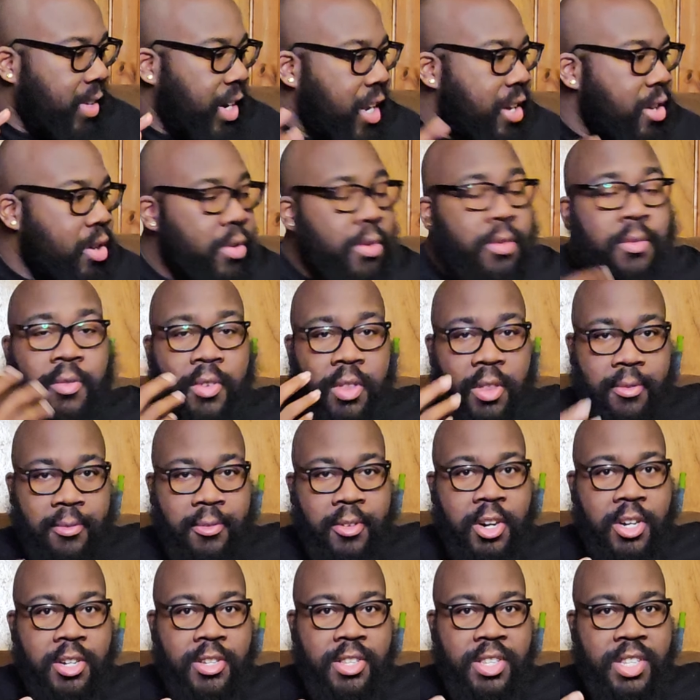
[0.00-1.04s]
video, for the
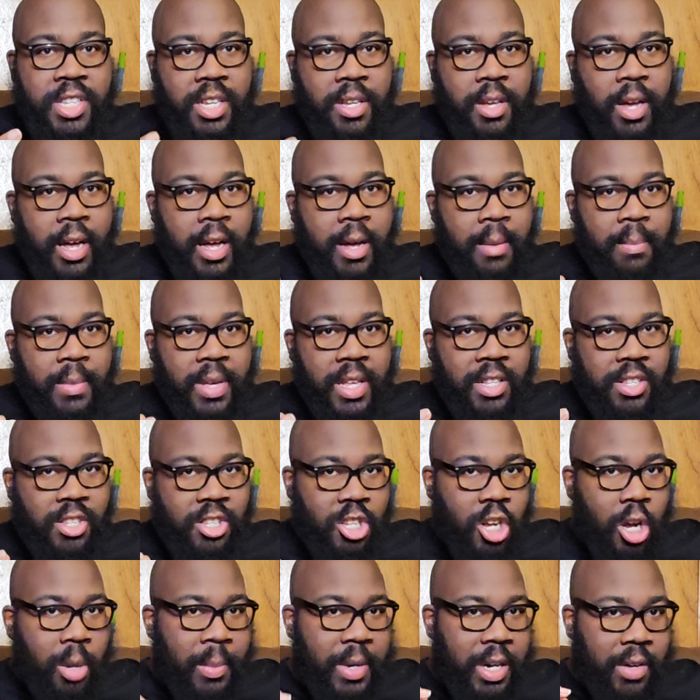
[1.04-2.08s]
first um,
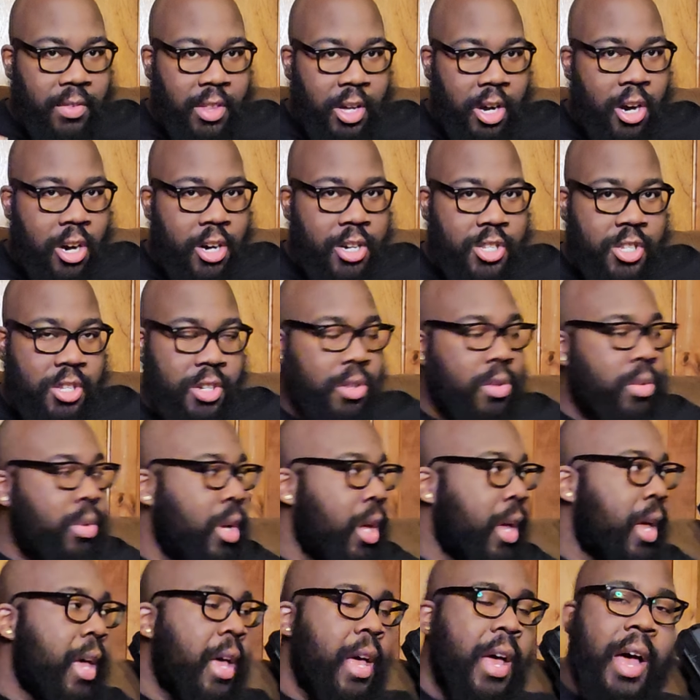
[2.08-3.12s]
installment of the arsenal,
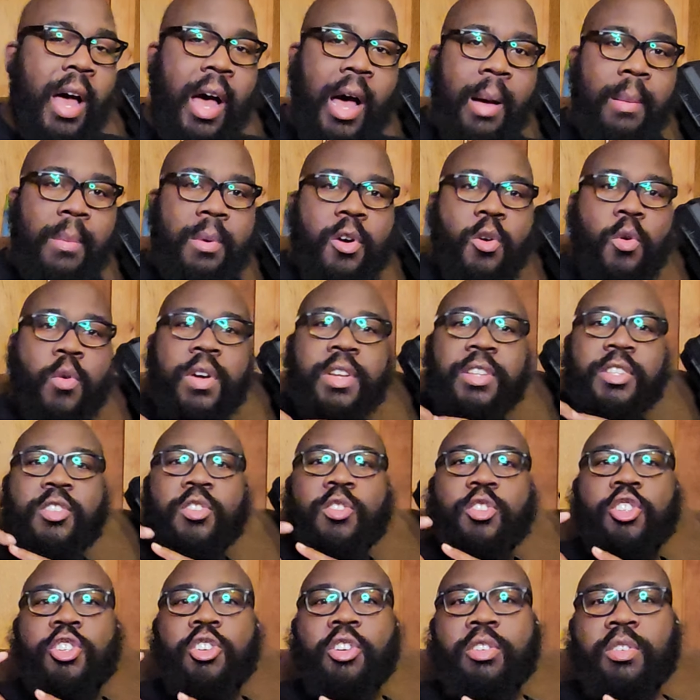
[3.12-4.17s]
I'm going
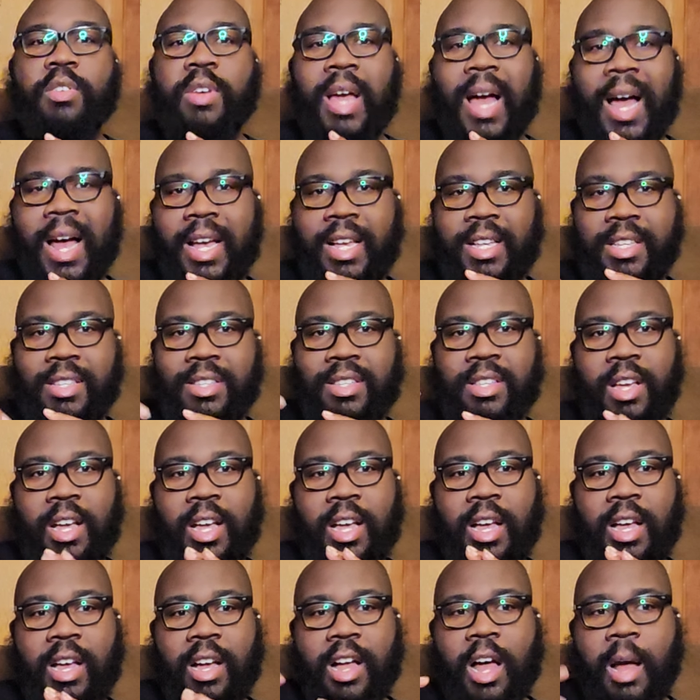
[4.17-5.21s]
to show you guys uh, a